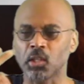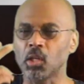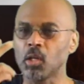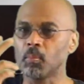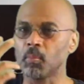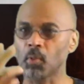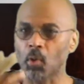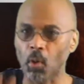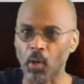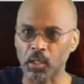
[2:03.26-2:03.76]

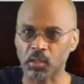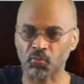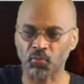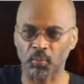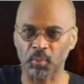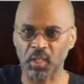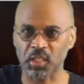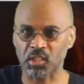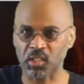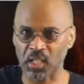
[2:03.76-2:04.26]
Humanoids
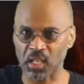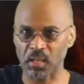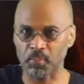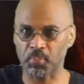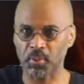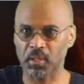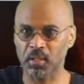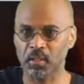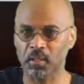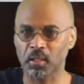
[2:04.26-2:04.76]
from the Deep.
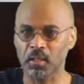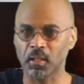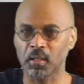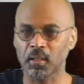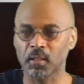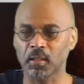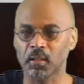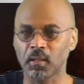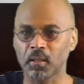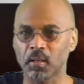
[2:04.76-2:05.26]

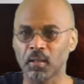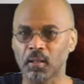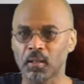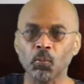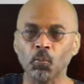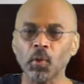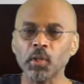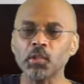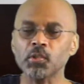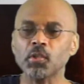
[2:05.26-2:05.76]

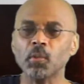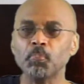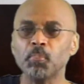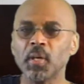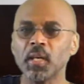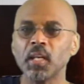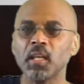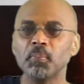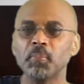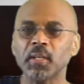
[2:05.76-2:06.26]
Which is a
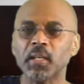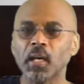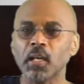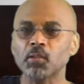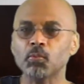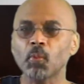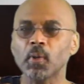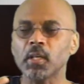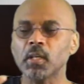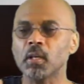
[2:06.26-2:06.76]
pity,
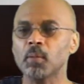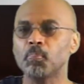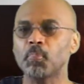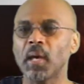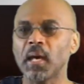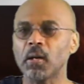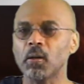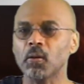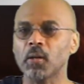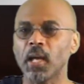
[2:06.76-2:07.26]
because one of the
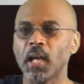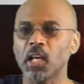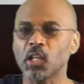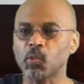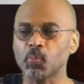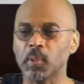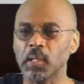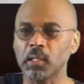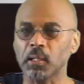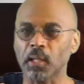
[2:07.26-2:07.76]
better
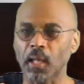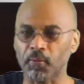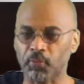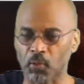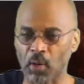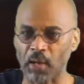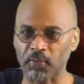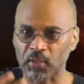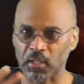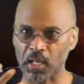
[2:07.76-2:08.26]
H.P.
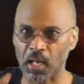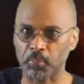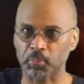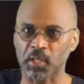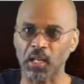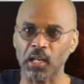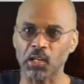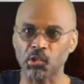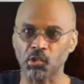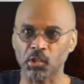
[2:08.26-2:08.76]
Lovecraft
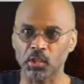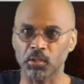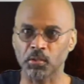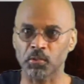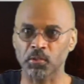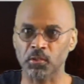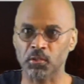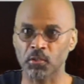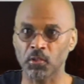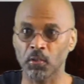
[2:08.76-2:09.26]

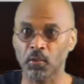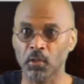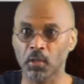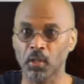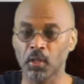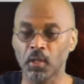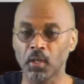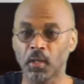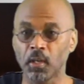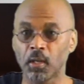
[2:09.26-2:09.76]
adaptations,
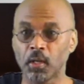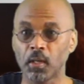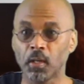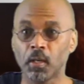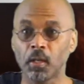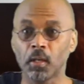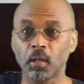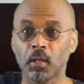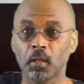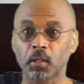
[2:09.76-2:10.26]

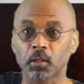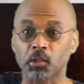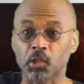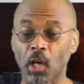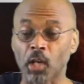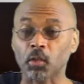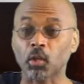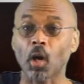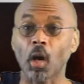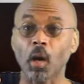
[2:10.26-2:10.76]

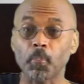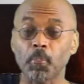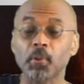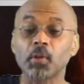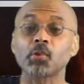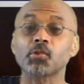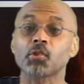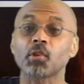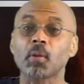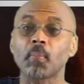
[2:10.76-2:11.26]
John
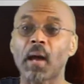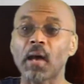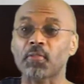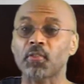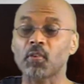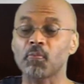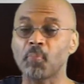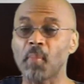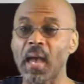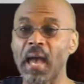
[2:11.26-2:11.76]
Carpenter's In the
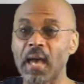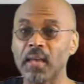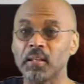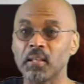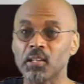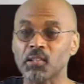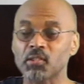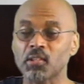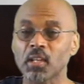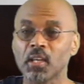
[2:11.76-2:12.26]
Mouth of
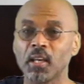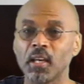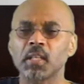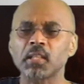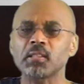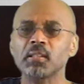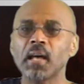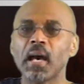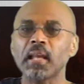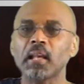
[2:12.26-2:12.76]
Madness,
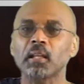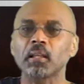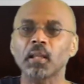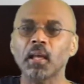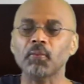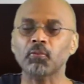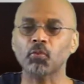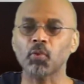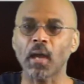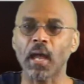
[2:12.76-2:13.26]
is not a
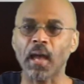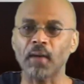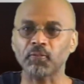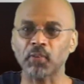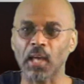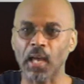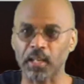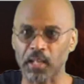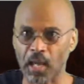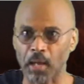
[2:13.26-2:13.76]

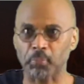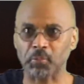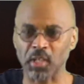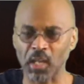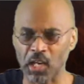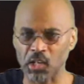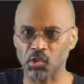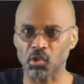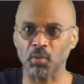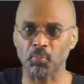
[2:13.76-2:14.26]
Lovecraft
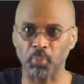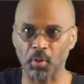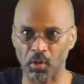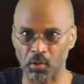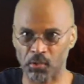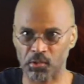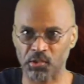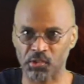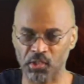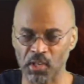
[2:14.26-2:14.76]
adaptation
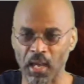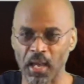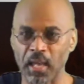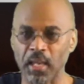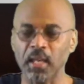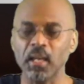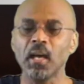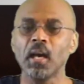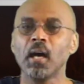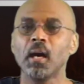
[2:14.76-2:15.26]
per
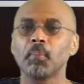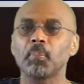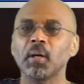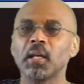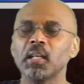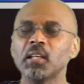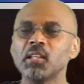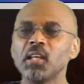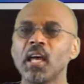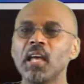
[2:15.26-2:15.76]
se,
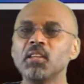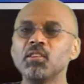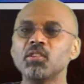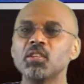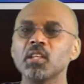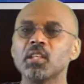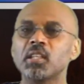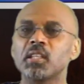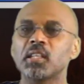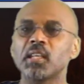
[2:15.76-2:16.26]
but it tends
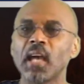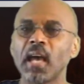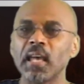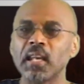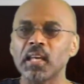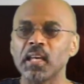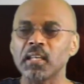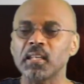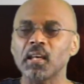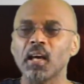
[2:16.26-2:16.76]
to get
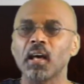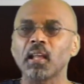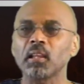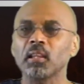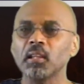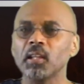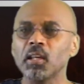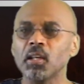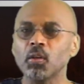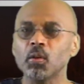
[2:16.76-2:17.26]
it a
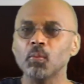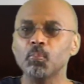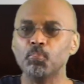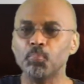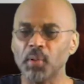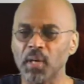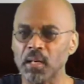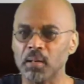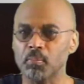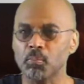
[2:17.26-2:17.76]
little
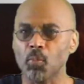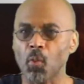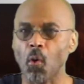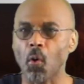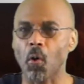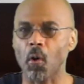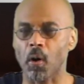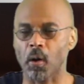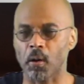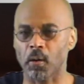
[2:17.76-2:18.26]
bit
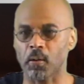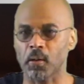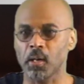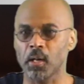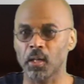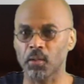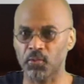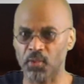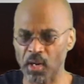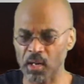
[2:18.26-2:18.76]
more
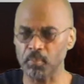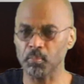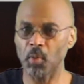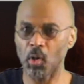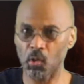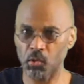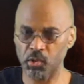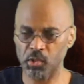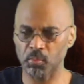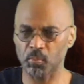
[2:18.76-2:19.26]
than
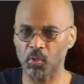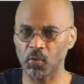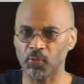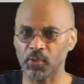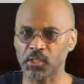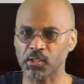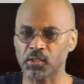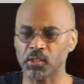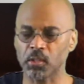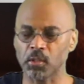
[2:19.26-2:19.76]
most
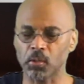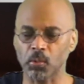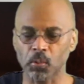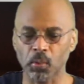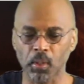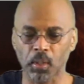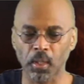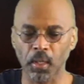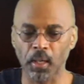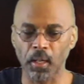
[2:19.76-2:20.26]
movies do.
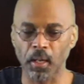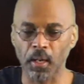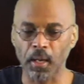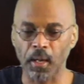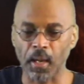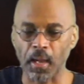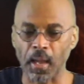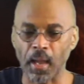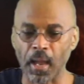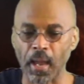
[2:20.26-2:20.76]

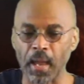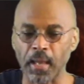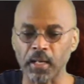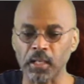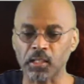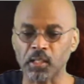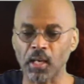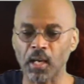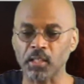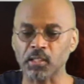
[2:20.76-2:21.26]
And
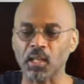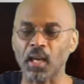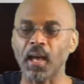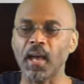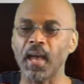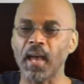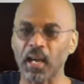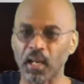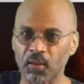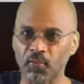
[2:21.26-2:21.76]
it does a
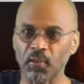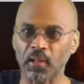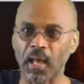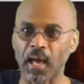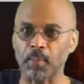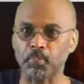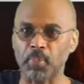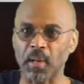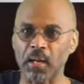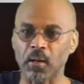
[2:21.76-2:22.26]
heck of a
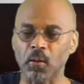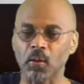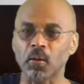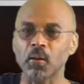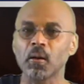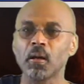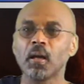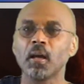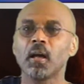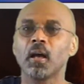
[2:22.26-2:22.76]
lot
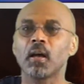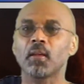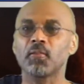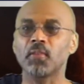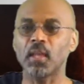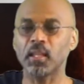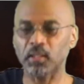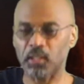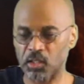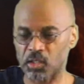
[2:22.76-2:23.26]
better
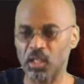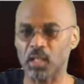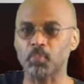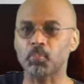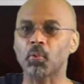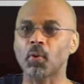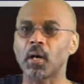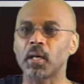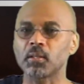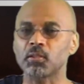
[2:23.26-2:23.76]
than The
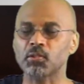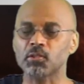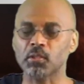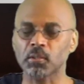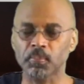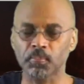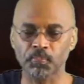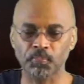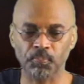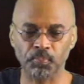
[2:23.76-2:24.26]
Deep Ones.